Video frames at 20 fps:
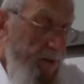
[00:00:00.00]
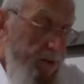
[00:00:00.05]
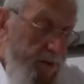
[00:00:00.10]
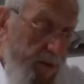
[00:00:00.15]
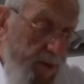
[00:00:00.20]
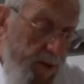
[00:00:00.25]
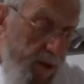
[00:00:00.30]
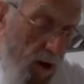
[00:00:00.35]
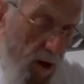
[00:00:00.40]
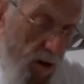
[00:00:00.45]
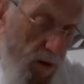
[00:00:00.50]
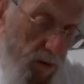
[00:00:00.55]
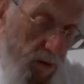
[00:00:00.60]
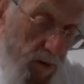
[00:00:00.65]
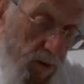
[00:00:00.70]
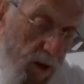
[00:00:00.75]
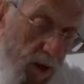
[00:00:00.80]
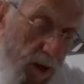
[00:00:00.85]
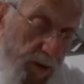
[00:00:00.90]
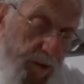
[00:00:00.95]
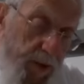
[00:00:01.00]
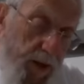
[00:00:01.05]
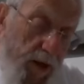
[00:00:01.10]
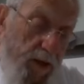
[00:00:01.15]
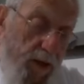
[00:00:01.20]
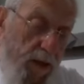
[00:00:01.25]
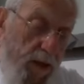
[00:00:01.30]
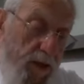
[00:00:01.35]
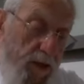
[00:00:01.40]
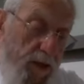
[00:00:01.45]
So I
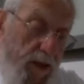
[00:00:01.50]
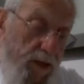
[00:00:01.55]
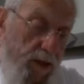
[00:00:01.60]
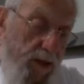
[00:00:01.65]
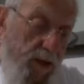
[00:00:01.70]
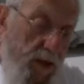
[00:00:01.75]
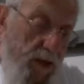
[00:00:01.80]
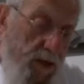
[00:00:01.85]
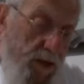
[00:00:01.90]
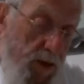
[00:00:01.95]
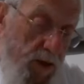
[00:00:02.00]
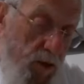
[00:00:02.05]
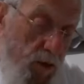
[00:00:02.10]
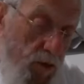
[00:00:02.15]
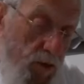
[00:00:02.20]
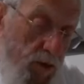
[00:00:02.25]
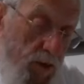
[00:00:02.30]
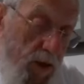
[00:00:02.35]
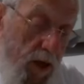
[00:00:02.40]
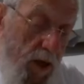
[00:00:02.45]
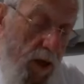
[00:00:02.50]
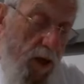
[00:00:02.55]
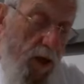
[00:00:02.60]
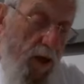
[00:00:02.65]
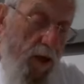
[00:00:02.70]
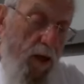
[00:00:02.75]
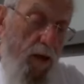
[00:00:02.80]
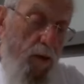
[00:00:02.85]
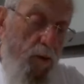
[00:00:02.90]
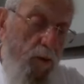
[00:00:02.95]
think that this is a good
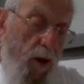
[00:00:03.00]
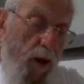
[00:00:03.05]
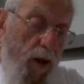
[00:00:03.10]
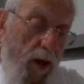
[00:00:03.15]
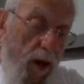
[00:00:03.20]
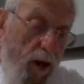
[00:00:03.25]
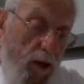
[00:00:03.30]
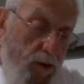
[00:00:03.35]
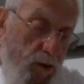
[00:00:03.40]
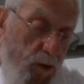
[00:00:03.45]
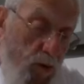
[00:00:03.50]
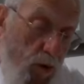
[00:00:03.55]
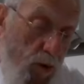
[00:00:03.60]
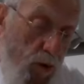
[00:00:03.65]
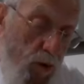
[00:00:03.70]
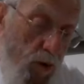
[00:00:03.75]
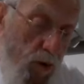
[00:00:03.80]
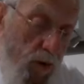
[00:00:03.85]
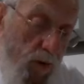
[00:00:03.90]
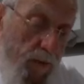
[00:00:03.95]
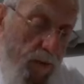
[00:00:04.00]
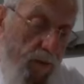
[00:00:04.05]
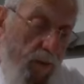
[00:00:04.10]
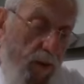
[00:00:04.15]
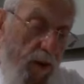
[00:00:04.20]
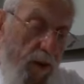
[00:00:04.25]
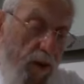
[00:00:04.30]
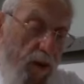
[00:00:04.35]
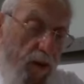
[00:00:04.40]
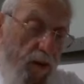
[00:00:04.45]
uh, way how to
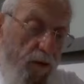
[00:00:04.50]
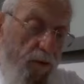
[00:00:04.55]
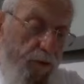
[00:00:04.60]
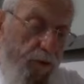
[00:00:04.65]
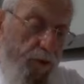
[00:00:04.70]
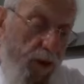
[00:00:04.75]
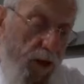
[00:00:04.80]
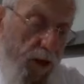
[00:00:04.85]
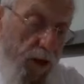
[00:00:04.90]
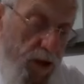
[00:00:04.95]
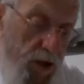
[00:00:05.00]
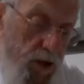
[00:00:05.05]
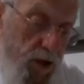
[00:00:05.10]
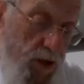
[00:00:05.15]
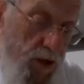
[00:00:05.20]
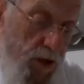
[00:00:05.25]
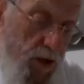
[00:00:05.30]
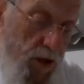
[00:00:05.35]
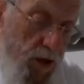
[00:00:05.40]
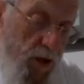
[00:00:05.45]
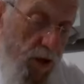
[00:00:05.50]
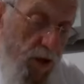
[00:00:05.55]
finish